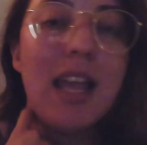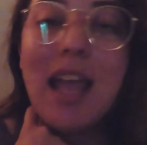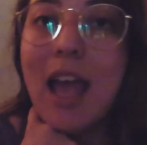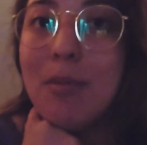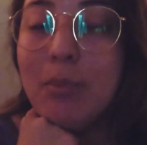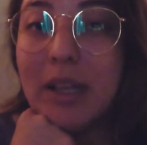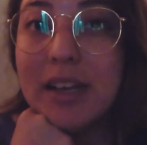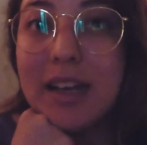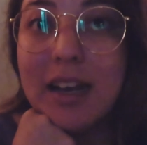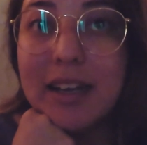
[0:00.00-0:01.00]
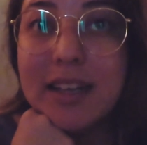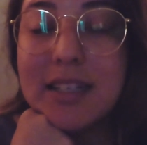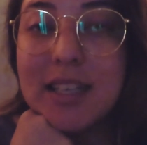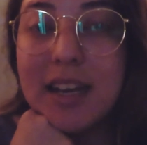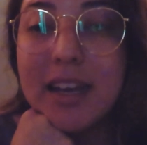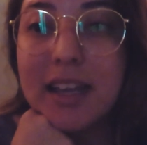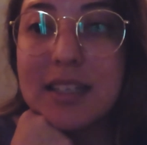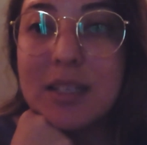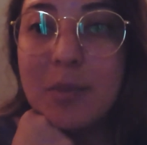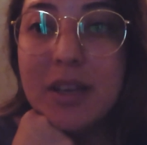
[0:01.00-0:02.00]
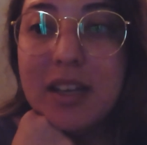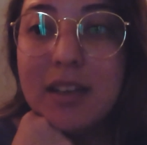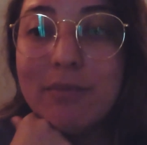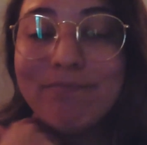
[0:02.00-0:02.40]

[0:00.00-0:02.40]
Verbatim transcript: and Blood and Honey sitting next to me.